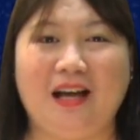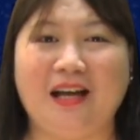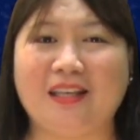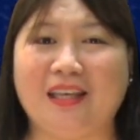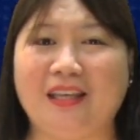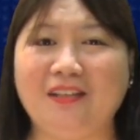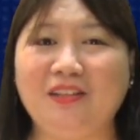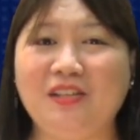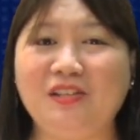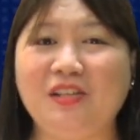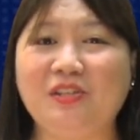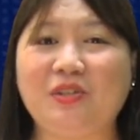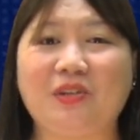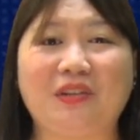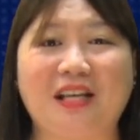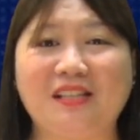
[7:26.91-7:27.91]
Again, this
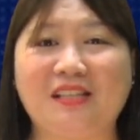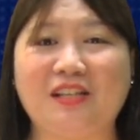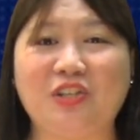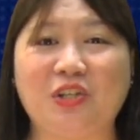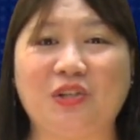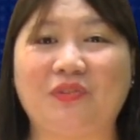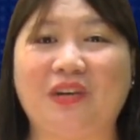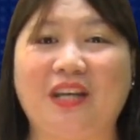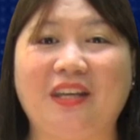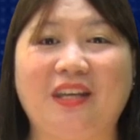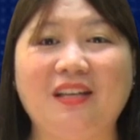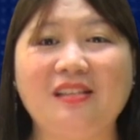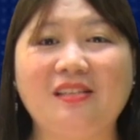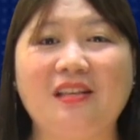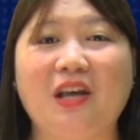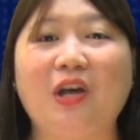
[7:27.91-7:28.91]
is Teresa G.
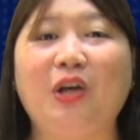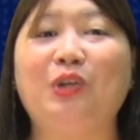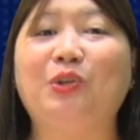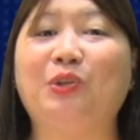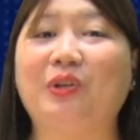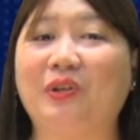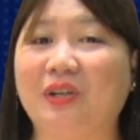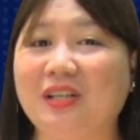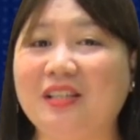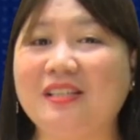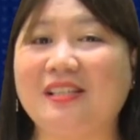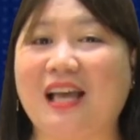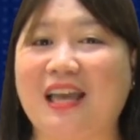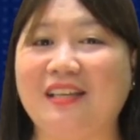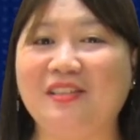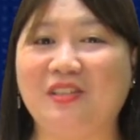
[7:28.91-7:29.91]
Reyes, your Earth
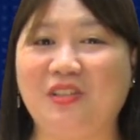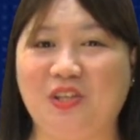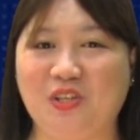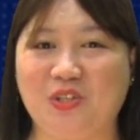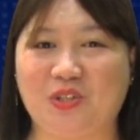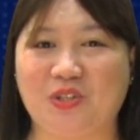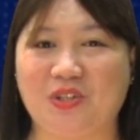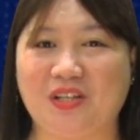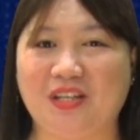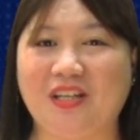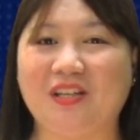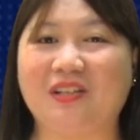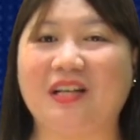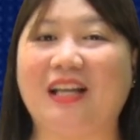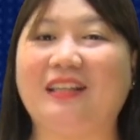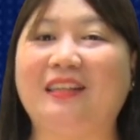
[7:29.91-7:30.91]
Science teacher
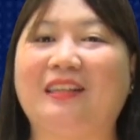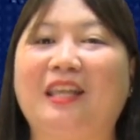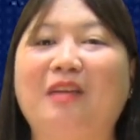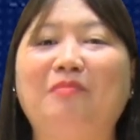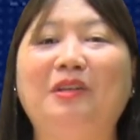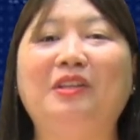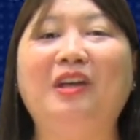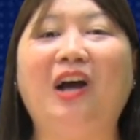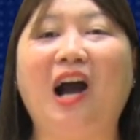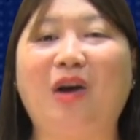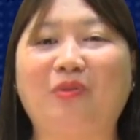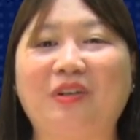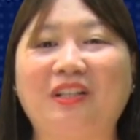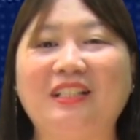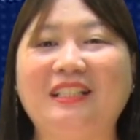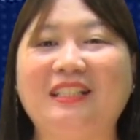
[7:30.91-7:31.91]
here at DepEd
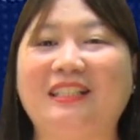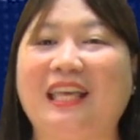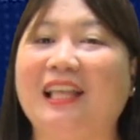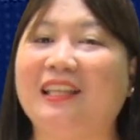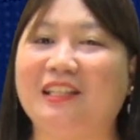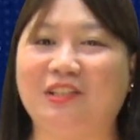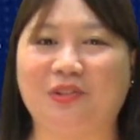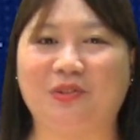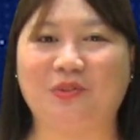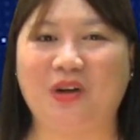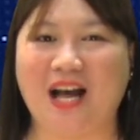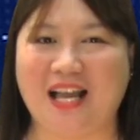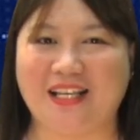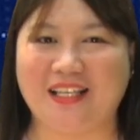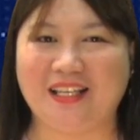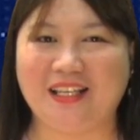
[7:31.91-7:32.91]
Hour
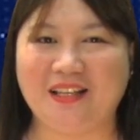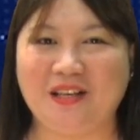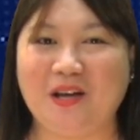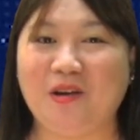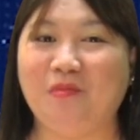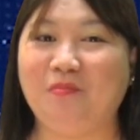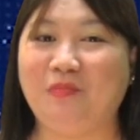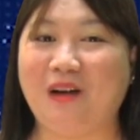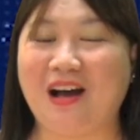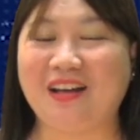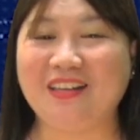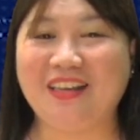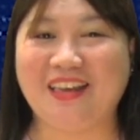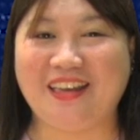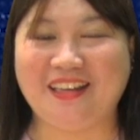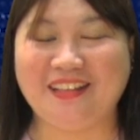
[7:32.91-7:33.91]
Teleteruan.
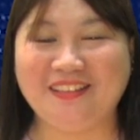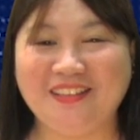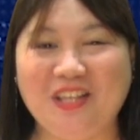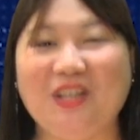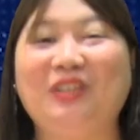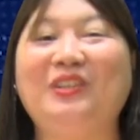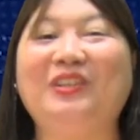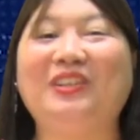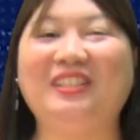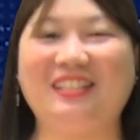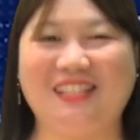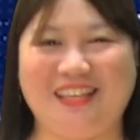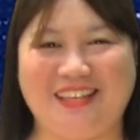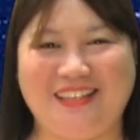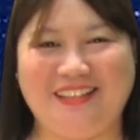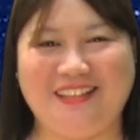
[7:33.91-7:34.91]
Bye and good
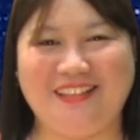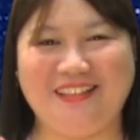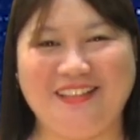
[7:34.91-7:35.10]
day!